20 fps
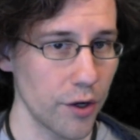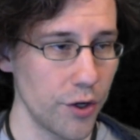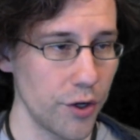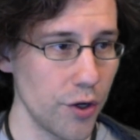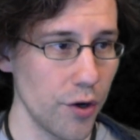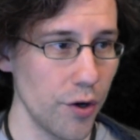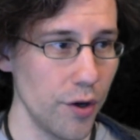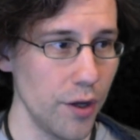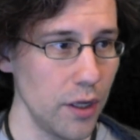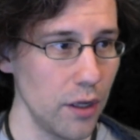
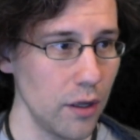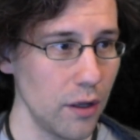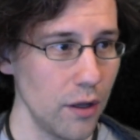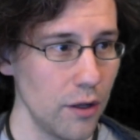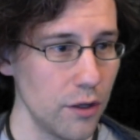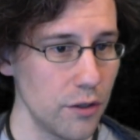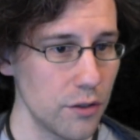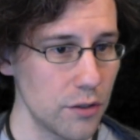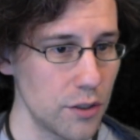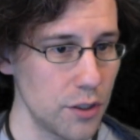good
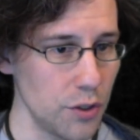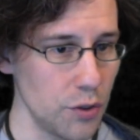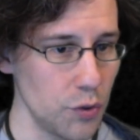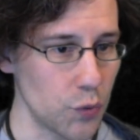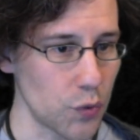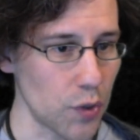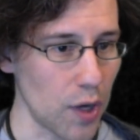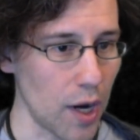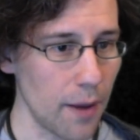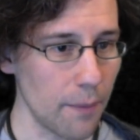
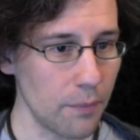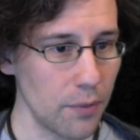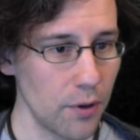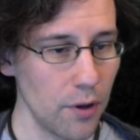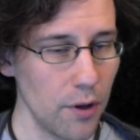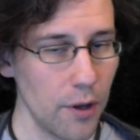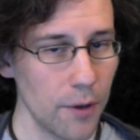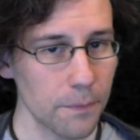two-drop